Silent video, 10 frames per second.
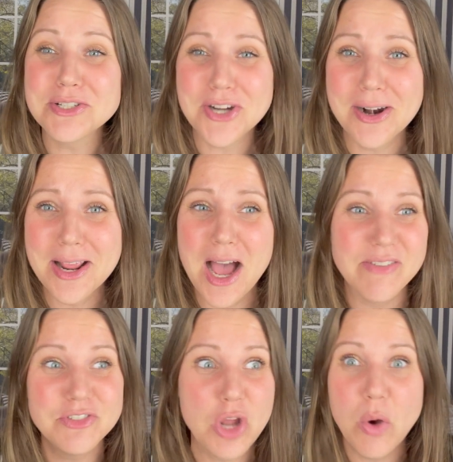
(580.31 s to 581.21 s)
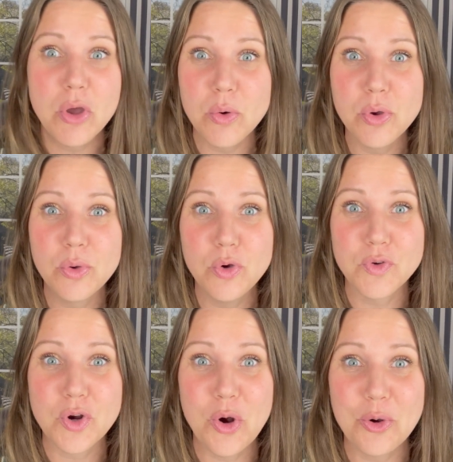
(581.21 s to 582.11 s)
starting off, don't go cuckoo
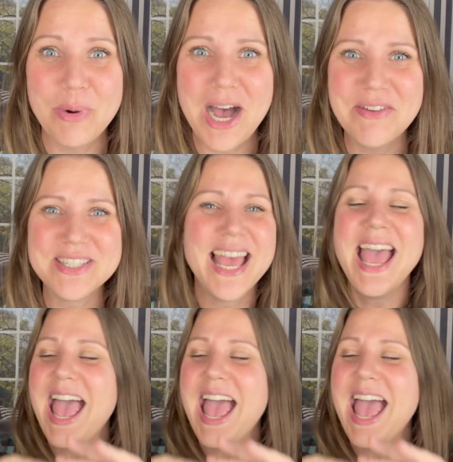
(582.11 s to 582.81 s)
for Cocoa Puffs